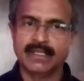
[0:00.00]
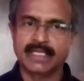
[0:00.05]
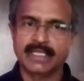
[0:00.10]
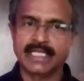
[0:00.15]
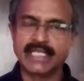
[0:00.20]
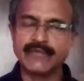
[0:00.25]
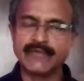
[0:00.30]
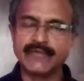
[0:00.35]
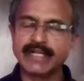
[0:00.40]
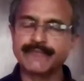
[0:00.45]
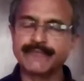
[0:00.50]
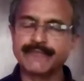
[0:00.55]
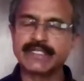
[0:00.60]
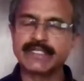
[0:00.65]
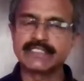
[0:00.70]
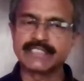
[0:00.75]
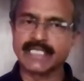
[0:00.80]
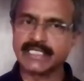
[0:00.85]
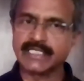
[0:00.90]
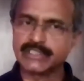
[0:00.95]
Even if it
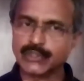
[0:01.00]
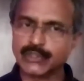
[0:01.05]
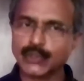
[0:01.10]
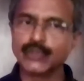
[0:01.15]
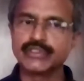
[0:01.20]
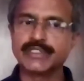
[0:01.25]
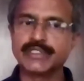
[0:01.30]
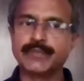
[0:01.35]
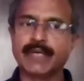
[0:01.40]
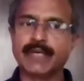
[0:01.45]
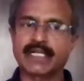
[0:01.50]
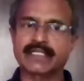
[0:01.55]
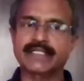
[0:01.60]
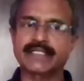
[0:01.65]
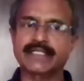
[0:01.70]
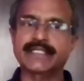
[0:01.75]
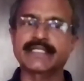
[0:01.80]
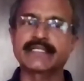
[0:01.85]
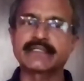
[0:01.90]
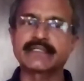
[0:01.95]
is exclusive
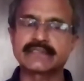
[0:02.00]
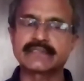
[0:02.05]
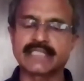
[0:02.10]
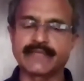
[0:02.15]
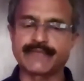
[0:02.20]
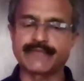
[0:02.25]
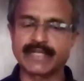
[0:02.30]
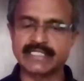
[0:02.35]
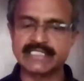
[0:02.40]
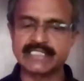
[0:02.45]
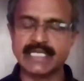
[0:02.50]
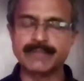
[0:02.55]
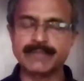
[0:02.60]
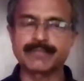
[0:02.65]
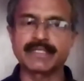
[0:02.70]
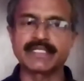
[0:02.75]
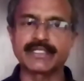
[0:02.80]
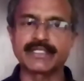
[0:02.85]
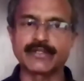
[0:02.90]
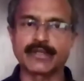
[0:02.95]
balcony, say for
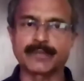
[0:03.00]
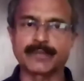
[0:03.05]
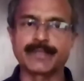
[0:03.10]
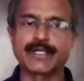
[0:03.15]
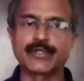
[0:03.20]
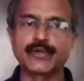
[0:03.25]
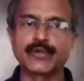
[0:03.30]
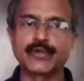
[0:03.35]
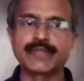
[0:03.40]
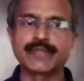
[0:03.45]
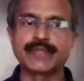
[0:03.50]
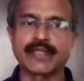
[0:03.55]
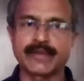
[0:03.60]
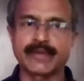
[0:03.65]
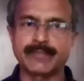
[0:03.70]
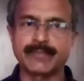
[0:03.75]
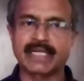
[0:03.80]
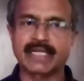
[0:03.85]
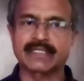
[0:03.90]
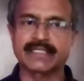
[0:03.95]
example in your bedroom you have a
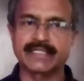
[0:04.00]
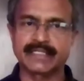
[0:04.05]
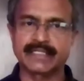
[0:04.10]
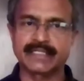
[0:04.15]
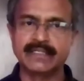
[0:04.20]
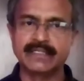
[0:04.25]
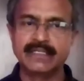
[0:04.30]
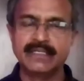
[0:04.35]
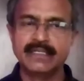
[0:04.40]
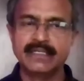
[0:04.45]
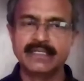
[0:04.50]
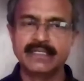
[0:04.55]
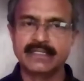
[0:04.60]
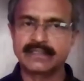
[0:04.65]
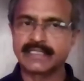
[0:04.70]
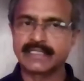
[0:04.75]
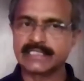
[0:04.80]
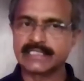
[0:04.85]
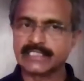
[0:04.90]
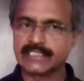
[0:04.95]
balcony that
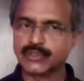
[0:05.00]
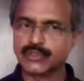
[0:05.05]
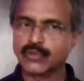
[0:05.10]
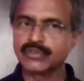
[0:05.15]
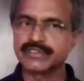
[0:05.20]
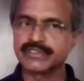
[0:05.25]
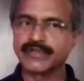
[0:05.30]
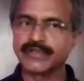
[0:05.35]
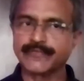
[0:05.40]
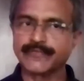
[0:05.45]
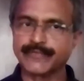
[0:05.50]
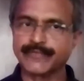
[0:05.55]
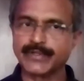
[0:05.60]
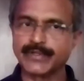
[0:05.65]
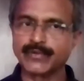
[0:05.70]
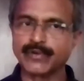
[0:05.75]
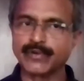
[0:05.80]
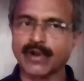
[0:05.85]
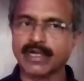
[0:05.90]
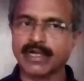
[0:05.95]
is exclusively for you,
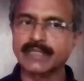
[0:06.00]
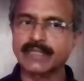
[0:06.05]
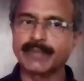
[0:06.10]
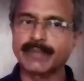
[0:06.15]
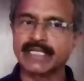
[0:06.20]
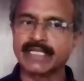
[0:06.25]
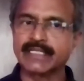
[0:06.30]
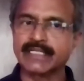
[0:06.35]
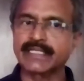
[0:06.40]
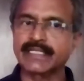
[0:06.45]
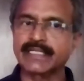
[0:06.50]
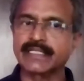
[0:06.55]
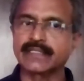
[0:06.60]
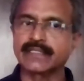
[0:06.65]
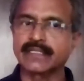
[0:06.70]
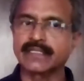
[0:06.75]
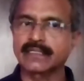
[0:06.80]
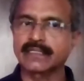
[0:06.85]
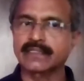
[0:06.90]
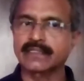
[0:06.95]
not the balcony in
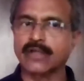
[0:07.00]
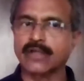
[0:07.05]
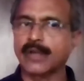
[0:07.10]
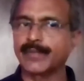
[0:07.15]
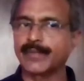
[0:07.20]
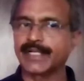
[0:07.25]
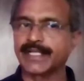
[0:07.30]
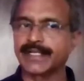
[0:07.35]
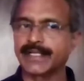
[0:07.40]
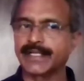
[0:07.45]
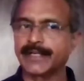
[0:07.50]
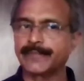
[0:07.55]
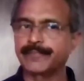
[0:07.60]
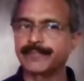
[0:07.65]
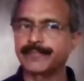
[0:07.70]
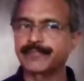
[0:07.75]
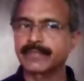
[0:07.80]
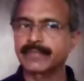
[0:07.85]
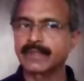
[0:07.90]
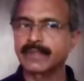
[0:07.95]
the common area.
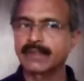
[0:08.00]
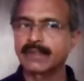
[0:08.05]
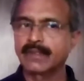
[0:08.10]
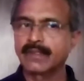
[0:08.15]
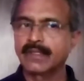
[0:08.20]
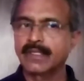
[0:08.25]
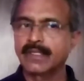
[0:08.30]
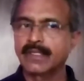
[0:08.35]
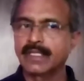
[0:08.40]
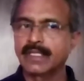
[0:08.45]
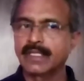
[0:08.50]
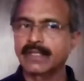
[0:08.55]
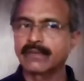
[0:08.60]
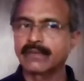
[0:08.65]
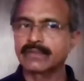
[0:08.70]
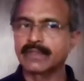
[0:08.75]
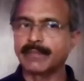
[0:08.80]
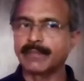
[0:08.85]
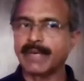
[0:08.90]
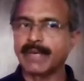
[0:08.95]

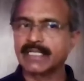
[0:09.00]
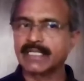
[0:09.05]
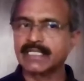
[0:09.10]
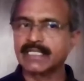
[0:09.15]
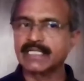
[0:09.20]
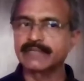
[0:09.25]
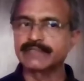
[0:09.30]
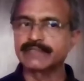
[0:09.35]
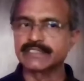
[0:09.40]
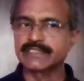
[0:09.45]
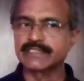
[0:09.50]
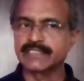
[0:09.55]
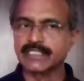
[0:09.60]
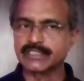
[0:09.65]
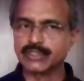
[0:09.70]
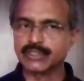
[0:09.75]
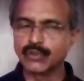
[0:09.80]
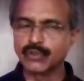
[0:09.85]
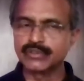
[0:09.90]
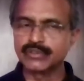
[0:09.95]
Balcony which is
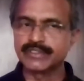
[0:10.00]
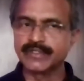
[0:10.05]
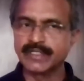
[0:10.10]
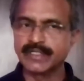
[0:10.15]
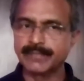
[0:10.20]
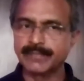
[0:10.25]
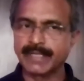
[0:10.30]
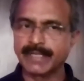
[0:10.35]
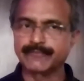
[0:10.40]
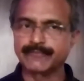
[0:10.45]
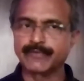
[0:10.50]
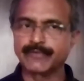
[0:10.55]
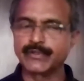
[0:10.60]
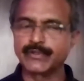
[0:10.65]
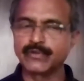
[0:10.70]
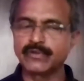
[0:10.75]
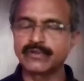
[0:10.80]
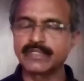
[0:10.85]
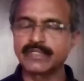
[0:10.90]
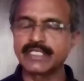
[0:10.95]
exclusively meant for
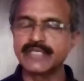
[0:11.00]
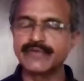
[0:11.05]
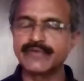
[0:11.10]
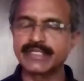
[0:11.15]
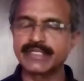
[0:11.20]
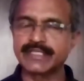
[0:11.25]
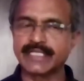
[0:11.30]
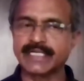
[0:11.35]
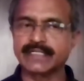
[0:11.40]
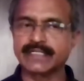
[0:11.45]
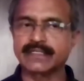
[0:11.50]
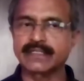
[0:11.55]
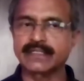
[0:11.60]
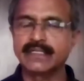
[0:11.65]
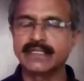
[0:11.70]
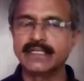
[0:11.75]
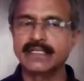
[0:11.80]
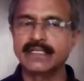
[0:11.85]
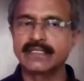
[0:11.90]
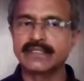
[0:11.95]
you, even that
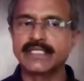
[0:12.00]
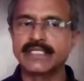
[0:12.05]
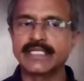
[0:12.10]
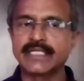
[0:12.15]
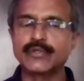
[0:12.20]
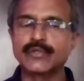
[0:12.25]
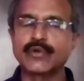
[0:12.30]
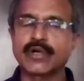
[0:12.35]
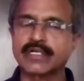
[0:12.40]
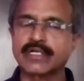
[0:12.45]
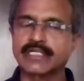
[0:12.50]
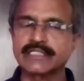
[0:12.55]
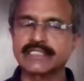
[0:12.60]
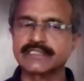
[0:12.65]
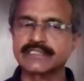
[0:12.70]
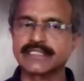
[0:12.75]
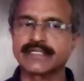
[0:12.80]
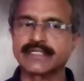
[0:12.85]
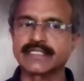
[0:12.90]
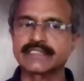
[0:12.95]
they do not
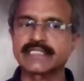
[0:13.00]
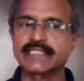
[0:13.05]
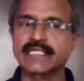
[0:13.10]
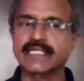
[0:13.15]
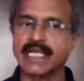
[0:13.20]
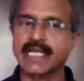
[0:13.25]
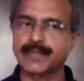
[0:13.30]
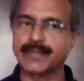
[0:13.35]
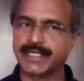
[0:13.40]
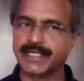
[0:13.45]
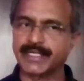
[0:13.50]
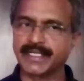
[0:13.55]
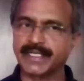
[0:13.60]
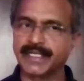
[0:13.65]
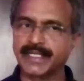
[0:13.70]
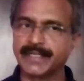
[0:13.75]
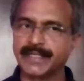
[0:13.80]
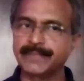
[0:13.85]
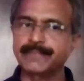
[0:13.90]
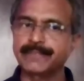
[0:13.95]
consider it as a carpet area.